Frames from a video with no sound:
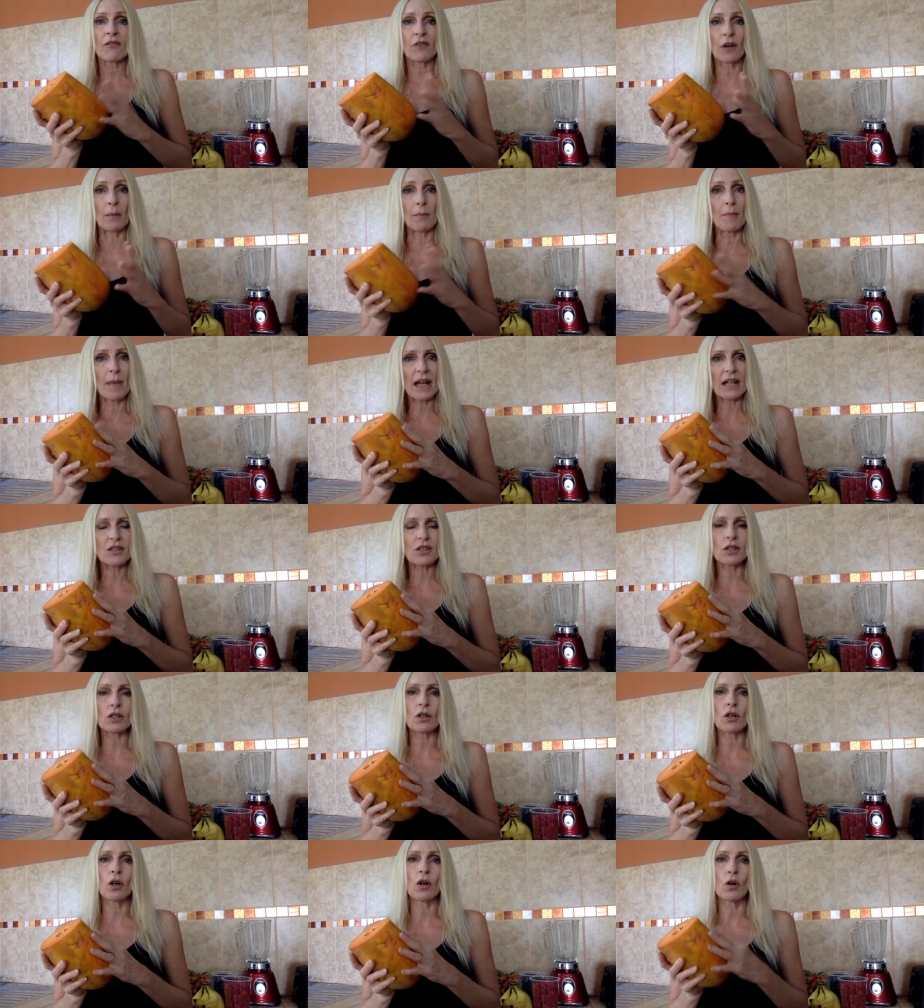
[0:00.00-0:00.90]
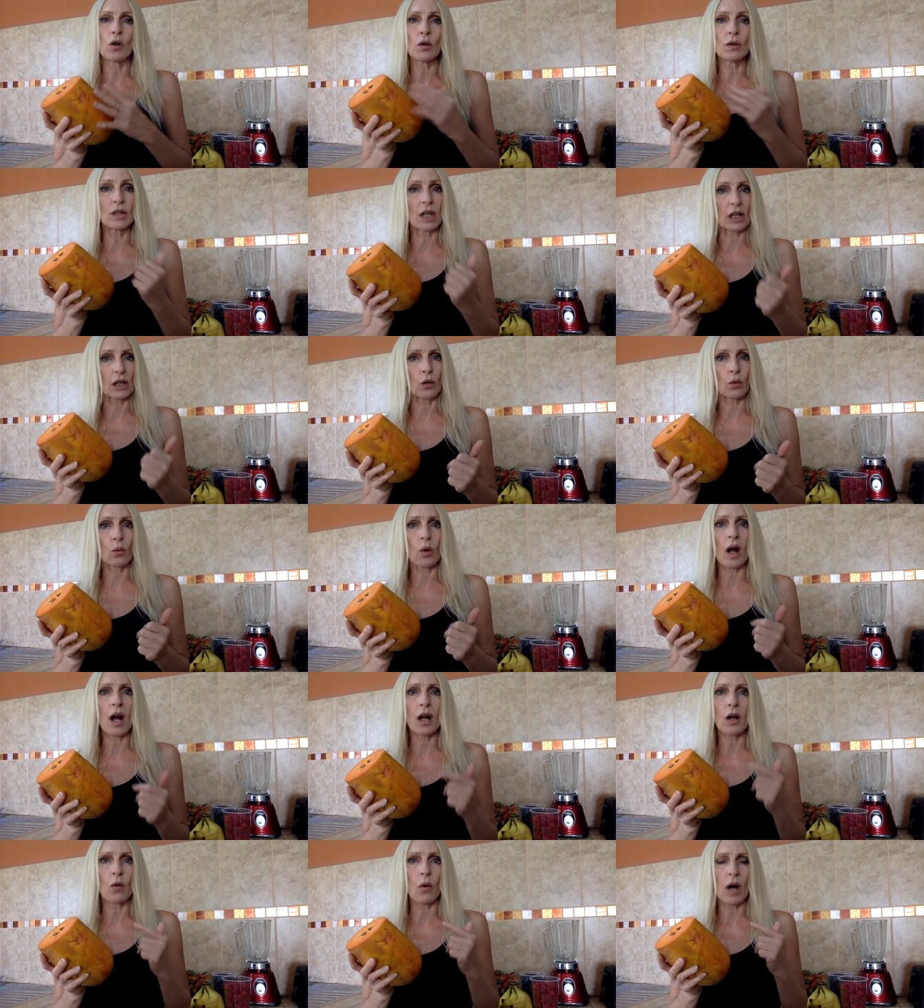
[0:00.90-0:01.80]
from Mexico,
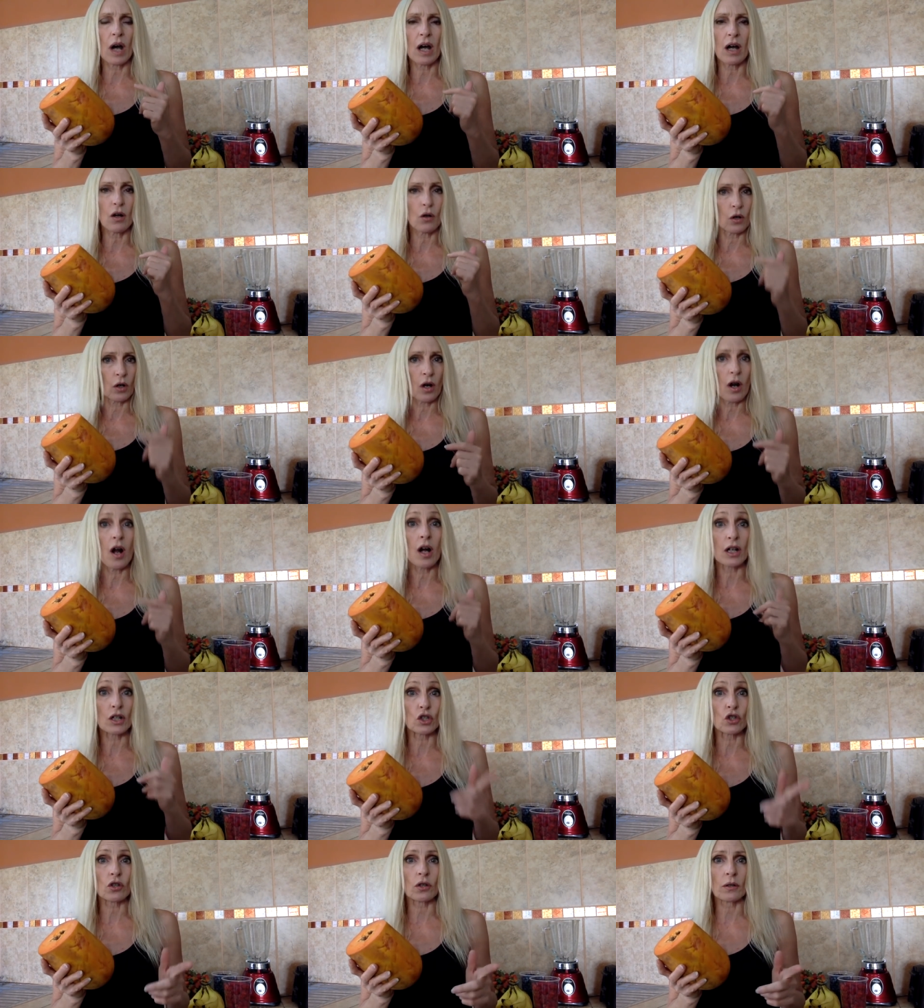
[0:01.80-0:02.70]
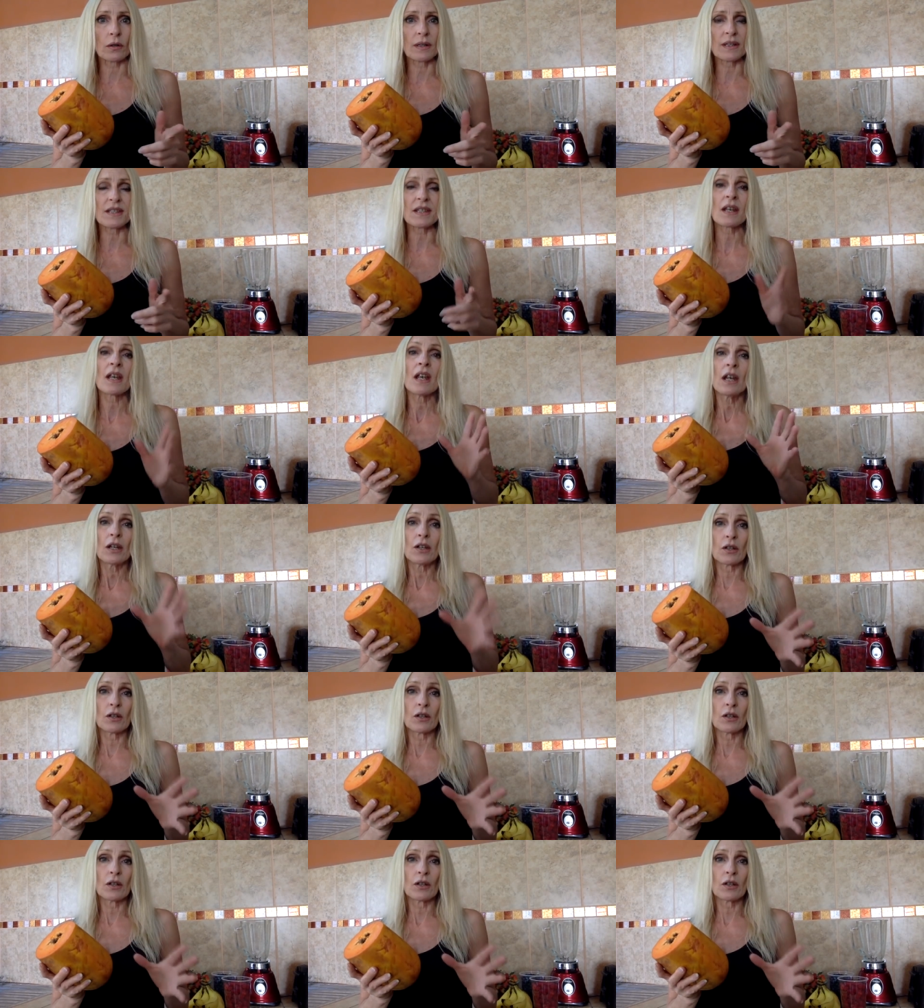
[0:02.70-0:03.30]
Nicaragua, or Honduras,